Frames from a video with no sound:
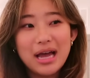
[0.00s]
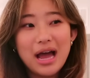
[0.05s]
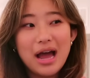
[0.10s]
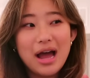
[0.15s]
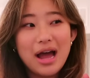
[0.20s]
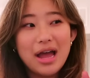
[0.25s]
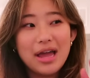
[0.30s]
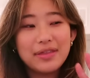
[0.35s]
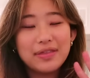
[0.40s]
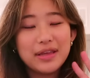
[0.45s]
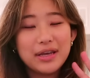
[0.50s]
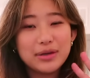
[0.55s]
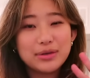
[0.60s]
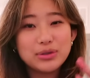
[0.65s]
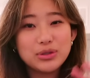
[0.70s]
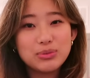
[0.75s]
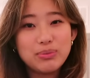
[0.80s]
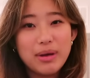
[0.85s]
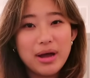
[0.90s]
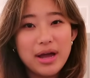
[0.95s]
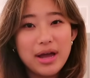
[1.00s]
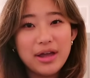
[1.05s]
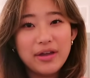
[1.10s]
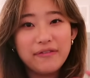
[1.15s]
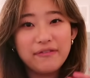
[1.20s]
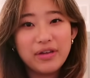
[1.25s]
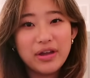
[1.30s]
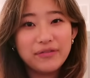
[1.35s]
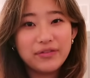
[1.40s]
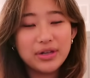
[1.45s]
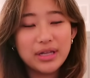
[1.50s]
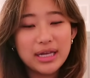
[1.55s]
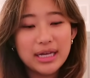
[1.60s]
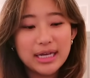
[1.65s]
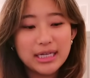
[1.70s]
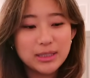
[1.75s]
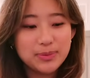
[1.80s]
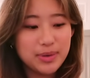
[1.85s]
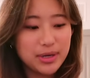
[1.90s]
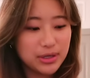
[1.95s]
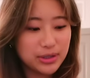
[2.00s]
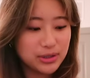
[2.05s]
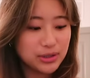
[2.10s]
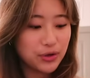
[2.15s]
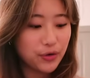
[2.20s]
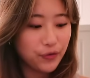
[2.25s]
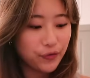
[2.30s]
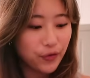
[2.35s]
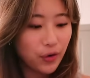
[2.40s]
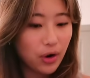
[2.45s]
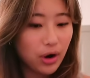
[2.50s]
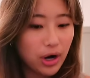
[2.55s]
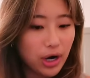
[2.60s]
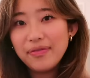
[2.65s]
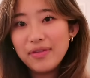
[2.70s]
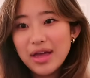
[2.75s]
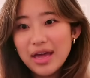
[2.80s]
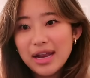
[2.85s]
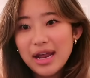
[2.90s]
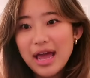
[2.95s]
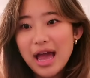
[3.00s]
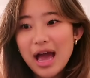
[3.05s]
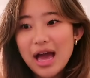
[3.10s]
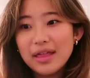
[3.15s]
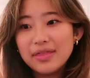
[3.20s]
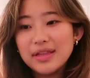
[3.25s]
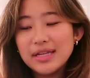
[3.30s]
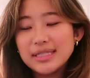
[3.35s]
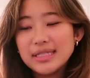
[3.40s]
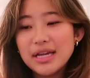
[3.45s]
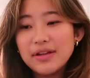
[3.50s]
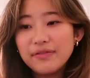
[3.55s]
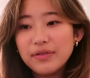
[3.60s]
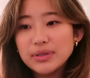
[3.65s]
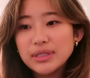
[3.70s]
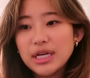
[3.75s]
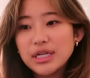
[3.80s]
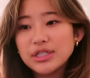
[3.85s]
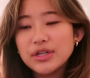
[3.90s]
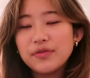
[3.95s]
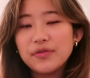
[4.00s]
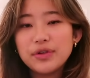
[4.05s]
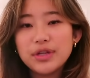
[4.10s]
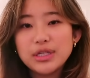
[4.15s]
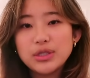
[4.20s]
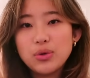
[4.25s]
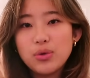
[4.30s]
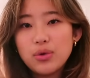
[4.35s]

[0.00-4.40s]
I think it was my favorite like guest speaker so far. And then I had this info session for this